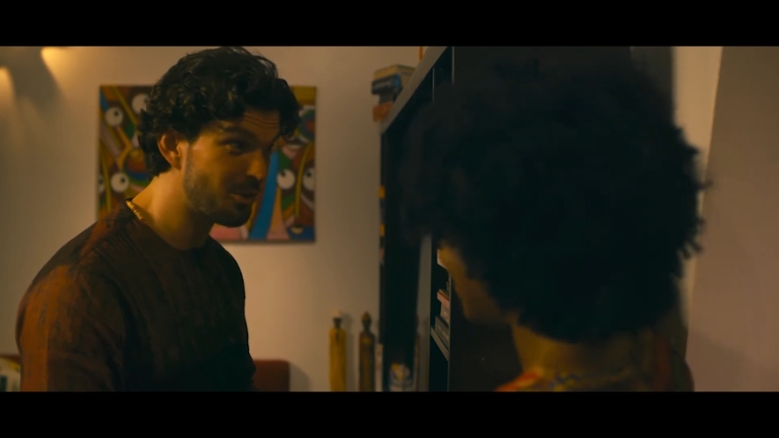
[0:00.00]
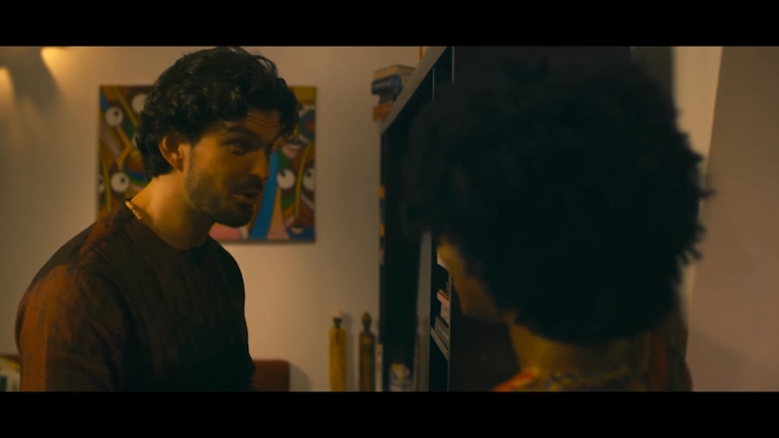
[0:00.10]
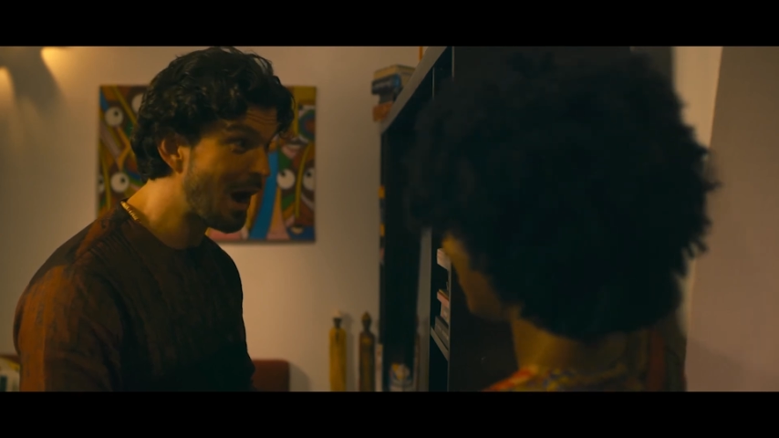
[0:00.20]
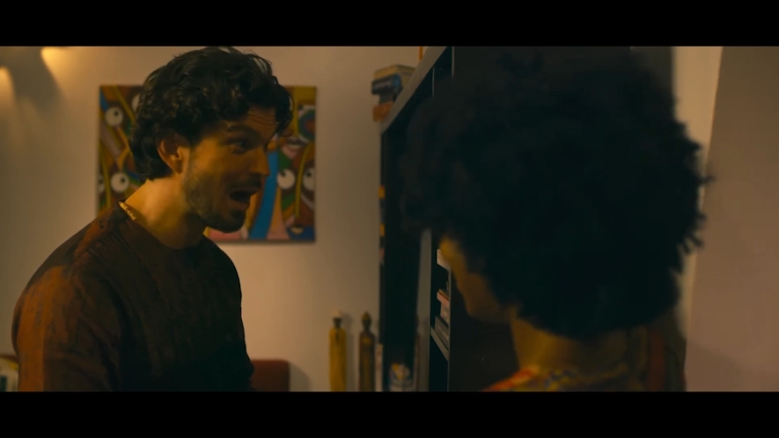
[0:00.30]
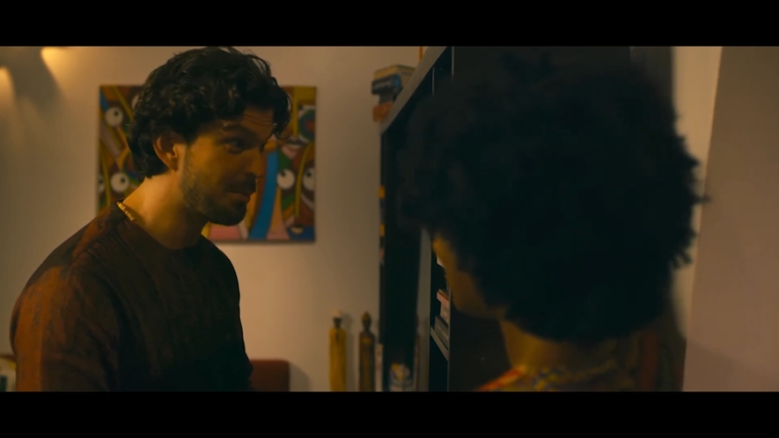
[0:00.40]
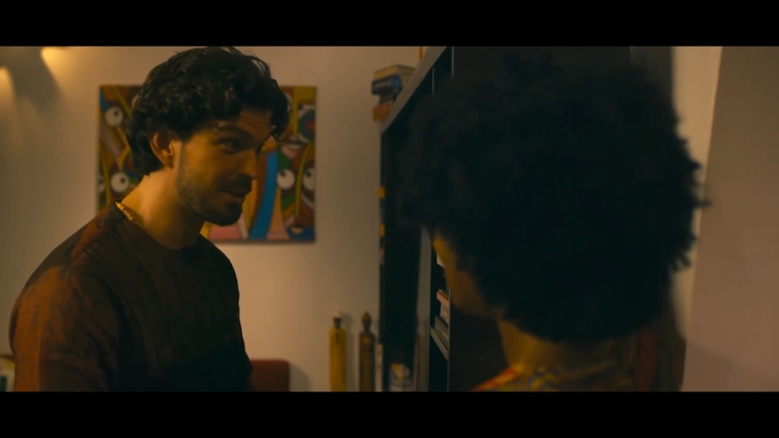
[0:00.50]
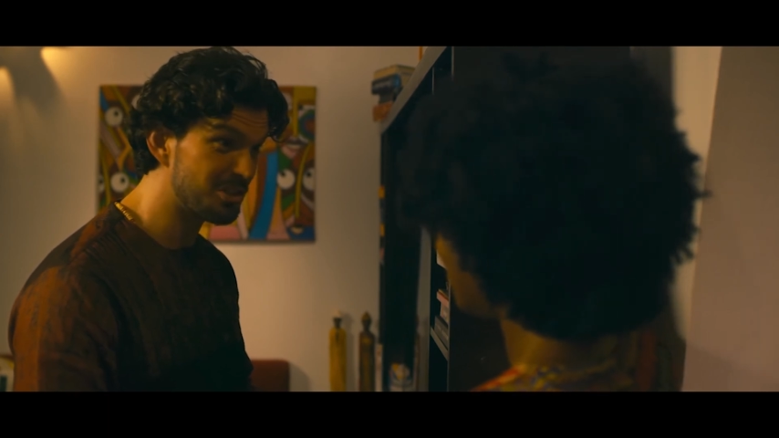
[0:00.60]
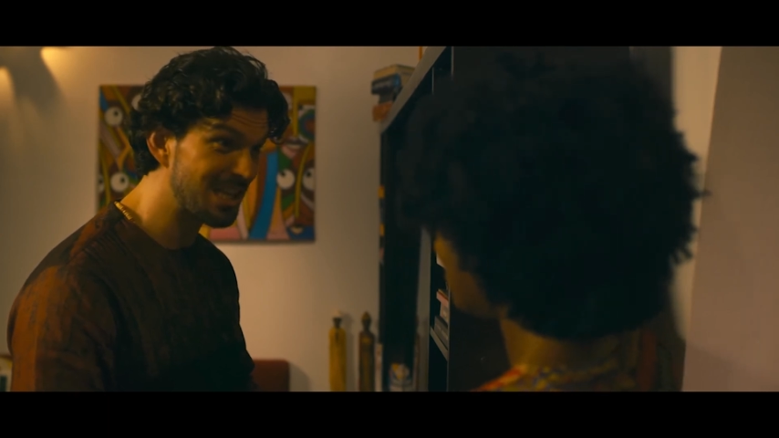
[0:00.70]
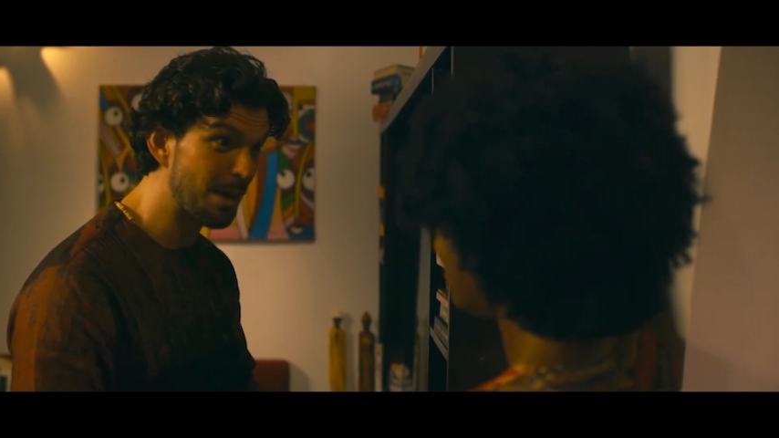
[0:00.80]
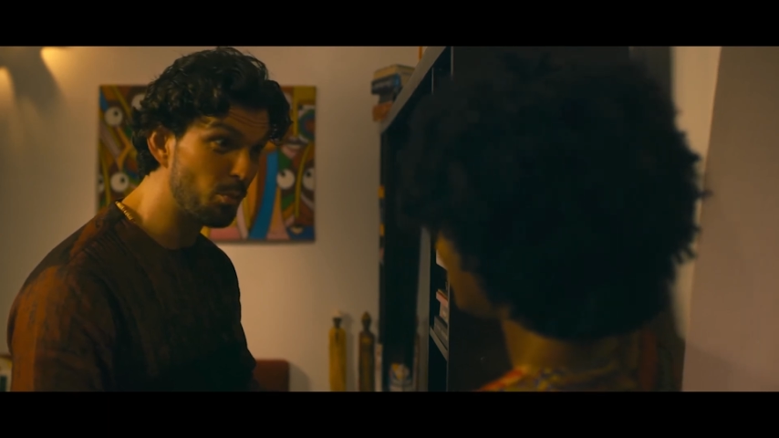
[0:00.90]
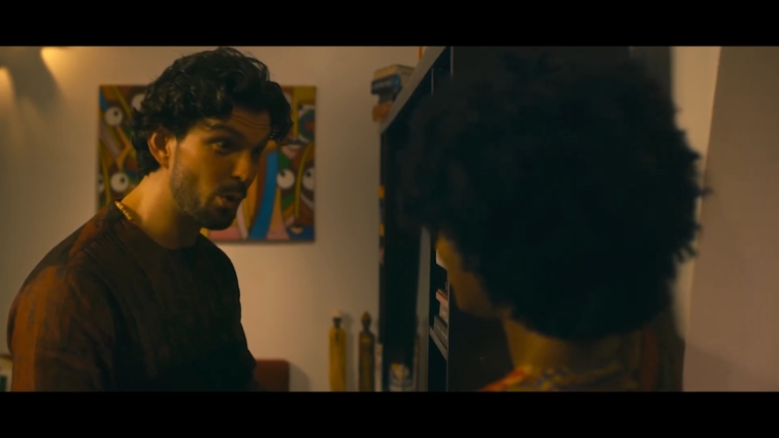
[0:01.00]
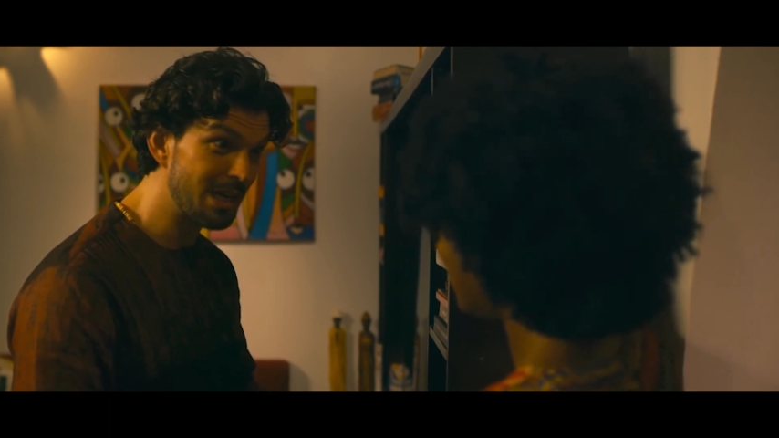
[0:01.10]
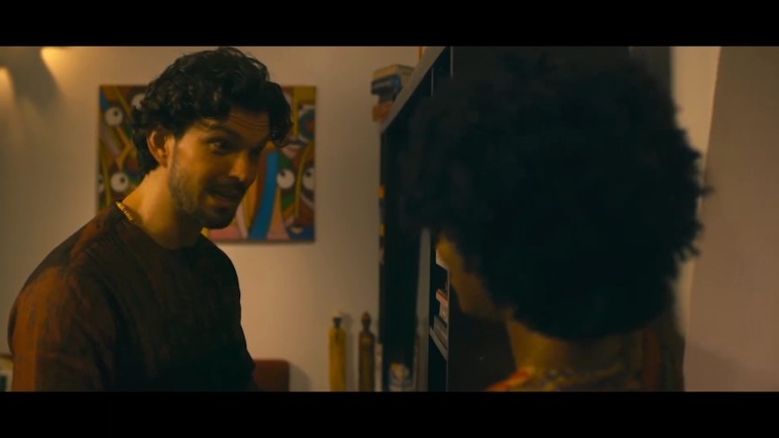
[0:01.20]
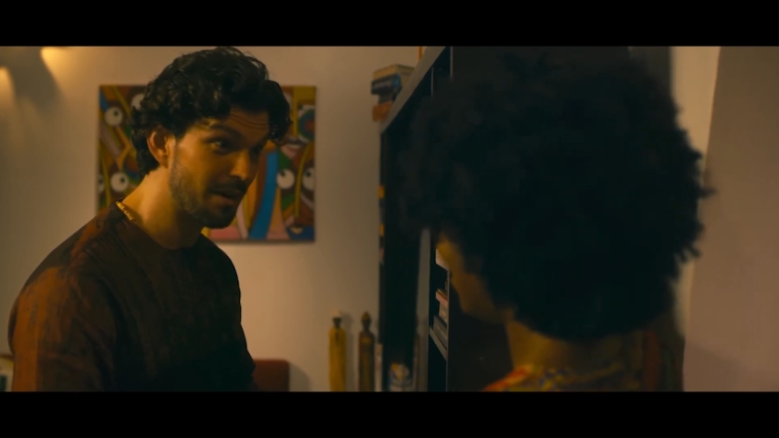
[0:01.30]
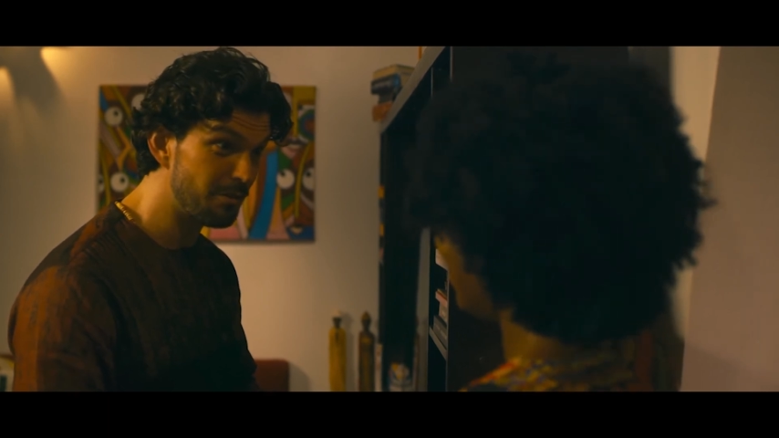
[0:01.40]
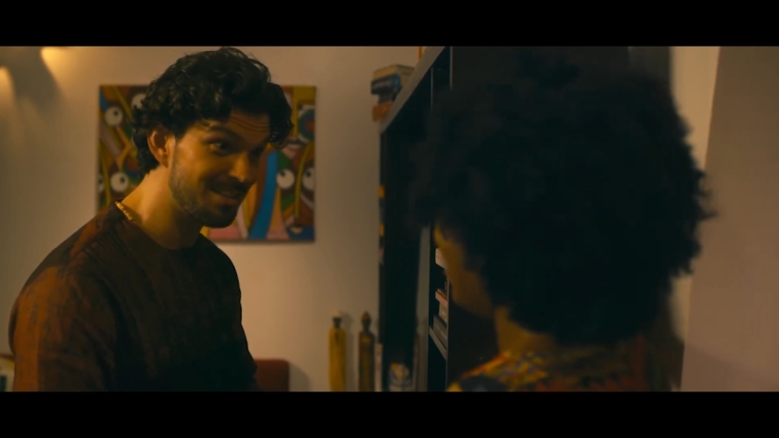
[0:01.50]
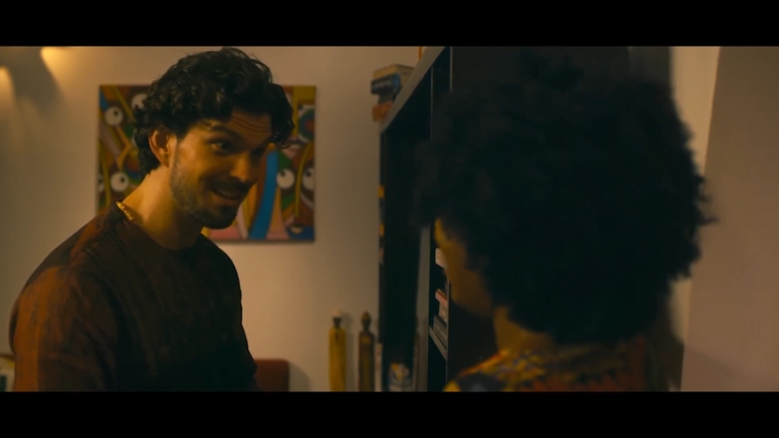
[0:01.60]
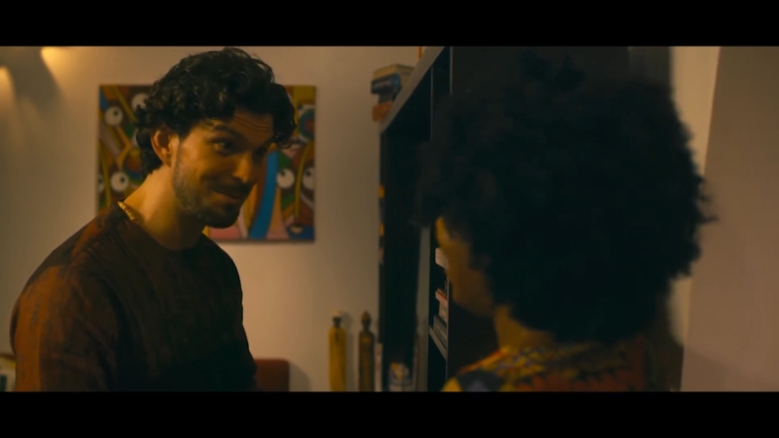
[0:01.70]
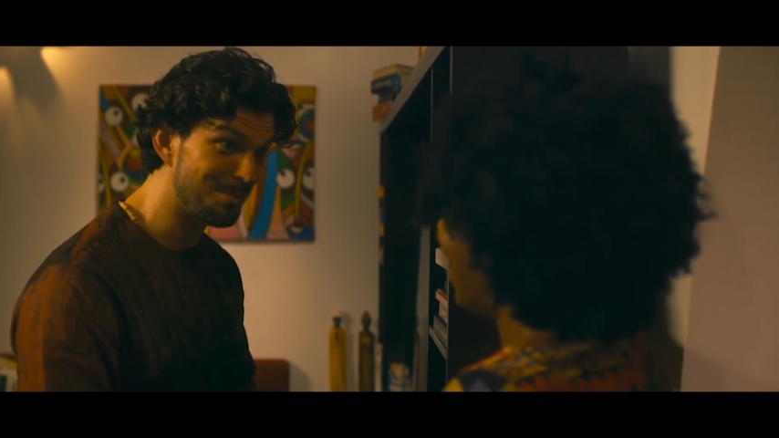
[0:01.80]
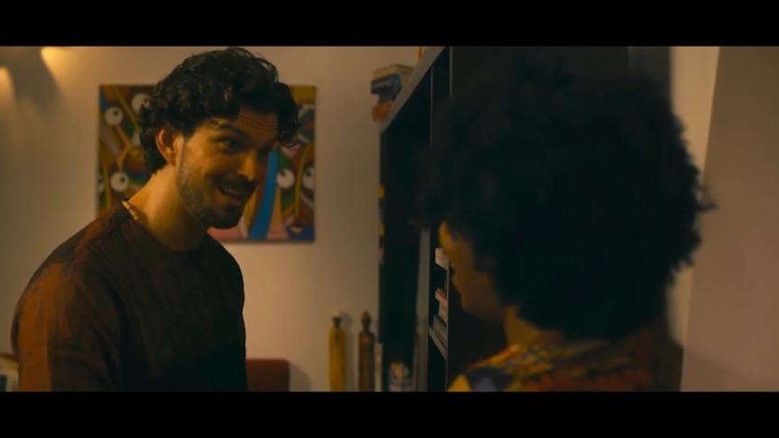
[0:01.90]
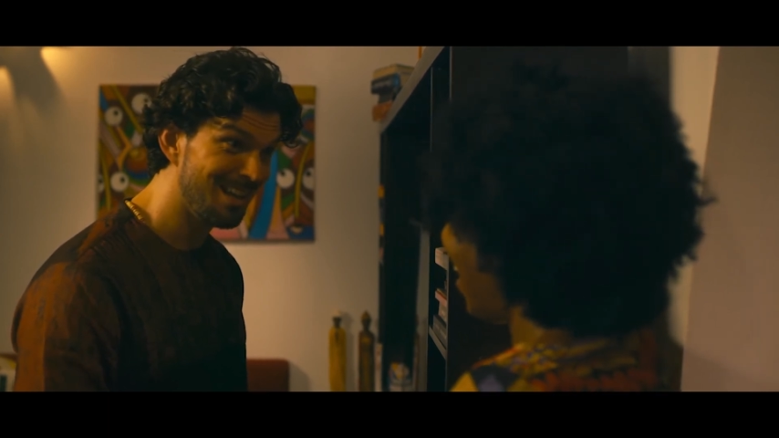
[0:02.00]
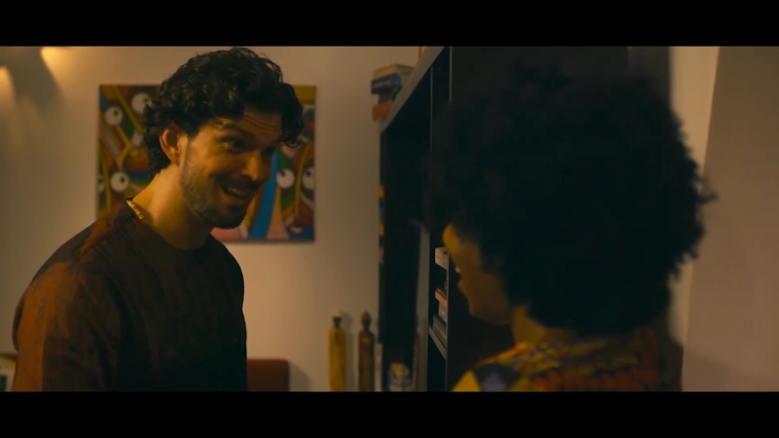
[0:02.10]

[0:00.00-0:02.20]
Mm-hmm. I don't know how, but I just kept winning every time.